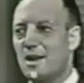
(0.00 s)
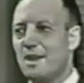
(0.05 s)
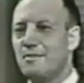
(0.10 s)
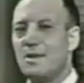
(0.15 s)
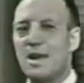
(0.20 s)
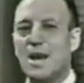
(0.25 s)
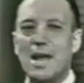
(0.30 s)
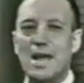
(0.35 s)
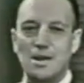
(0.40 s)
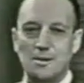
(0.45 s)
a
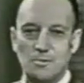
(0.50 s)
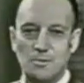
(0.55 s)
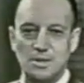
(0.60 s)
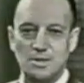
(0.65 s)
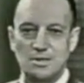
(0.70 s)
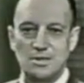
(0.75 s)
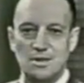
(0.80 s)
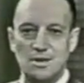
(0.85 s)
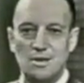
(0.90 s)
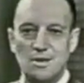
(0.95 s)
language,
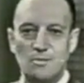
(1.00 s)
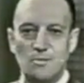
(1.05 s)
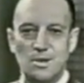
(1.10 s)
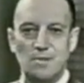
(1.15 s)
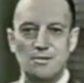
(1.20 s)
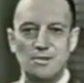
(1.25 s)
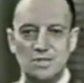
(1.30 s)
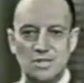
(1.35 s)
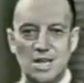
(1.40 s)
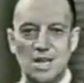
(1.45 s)

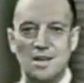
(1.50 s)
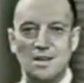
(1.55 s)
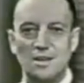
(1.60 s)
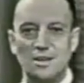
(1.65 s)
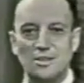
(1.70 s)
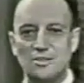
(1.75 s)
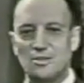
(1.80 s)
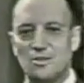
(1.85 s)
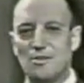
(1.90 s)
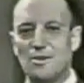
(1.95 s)
whether it's
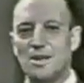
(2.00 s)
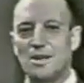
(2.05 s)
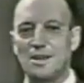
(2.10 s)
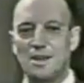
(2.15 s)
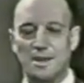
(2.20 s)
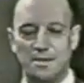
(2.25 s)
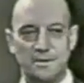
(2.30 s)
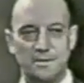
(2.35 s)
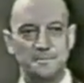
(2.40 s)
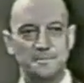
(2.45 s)
English or any
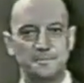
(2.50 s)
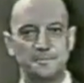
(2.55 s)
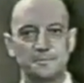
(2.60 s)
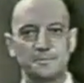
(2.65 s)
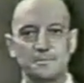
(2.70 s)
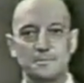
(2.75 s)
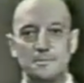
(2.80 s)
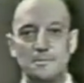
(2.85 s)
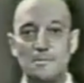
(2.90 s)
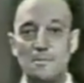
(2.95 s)
other?
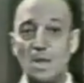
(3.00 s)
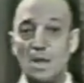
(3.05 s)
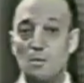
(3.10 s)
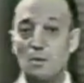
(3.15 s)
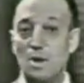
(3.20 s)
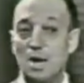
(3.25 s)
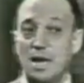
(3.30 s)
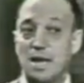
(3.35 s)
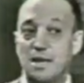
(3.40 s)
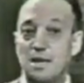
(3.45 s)

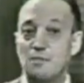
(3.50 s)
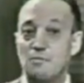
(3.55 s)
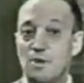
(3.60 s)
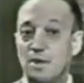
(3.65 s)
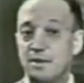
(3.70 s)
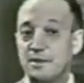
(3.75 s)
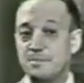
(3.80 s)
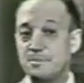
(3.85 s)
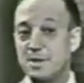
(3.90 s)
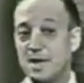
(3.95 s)
Well, I can
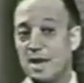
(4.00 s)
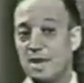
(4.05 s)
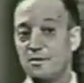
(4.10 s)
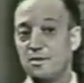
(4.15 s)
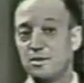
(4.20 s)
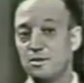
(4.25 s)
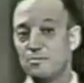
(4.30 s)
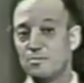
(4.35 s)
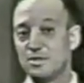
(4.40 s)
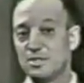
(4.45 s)
run them down
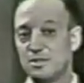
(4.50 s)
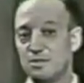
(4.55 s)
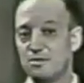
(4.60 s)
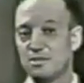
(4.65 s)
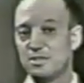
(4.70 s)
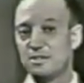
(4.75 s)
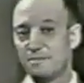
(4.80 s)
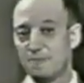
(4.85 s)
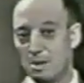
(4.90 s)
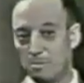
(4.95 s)
into a
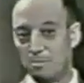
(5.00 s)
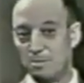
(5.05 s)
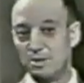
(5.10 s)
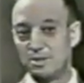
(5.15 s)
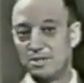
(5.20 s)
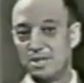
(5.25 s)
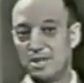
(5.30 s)
series of numbers.